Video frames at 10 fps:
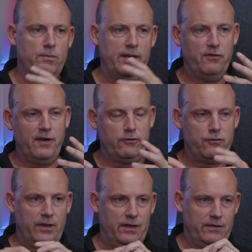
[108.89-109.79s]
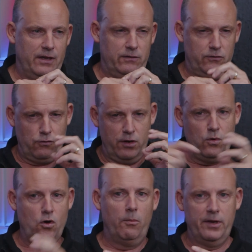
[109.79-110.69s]
manufacturer these days is trying to
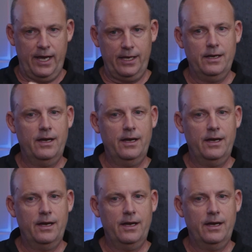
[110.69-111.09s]
accommodate